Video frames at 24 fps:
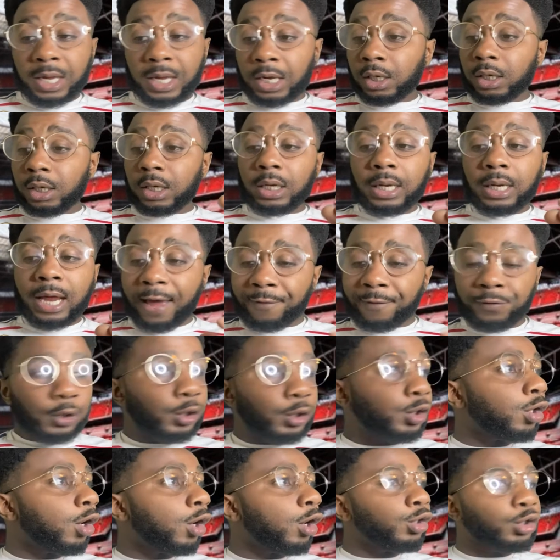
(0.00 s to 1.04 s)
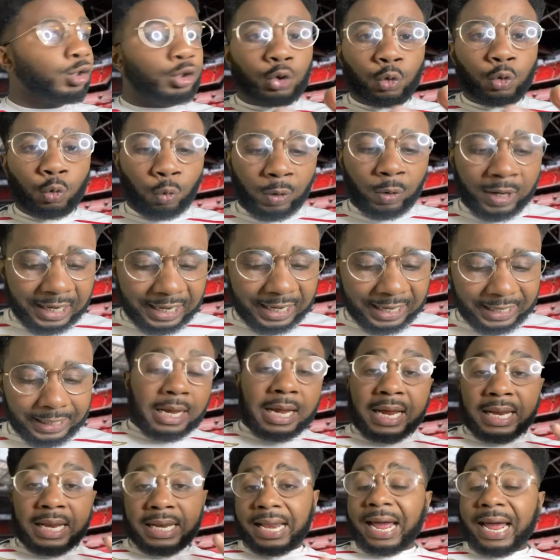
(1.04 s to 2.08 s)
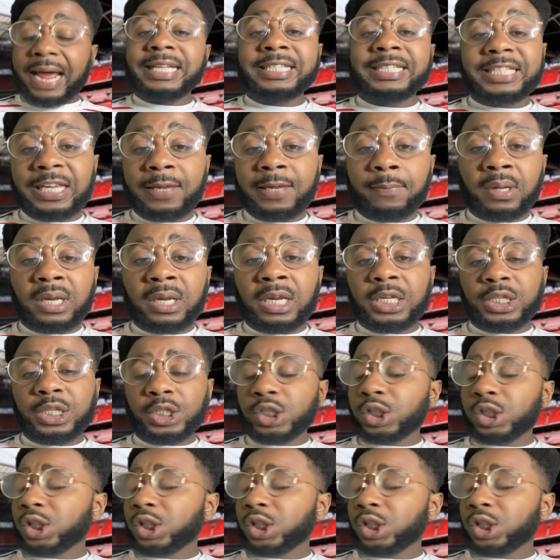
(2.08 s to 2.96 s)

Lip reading: England had the chance to win it in 90 minutes.